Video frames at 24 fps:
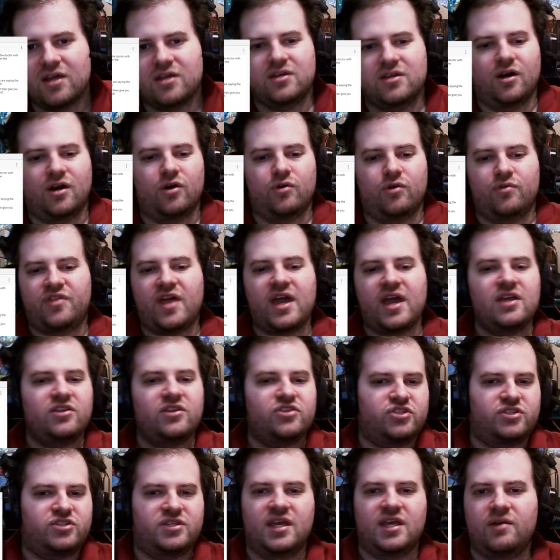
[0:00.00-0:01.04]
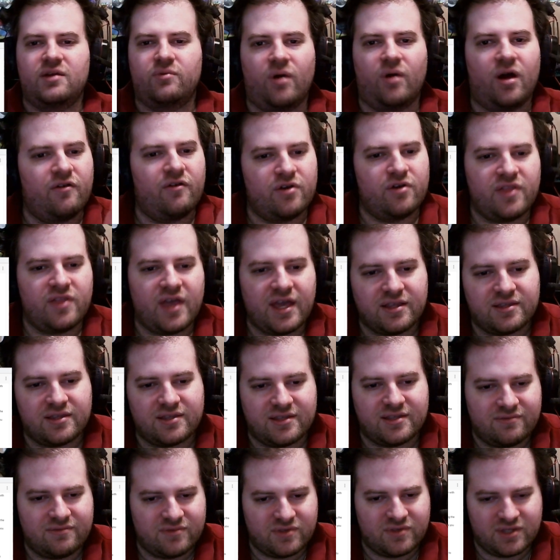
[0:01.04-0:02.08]
you know, they did whatever they
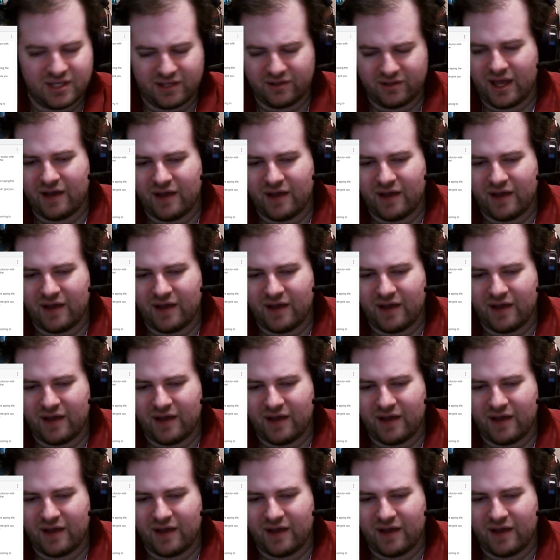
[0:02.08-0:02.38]
did,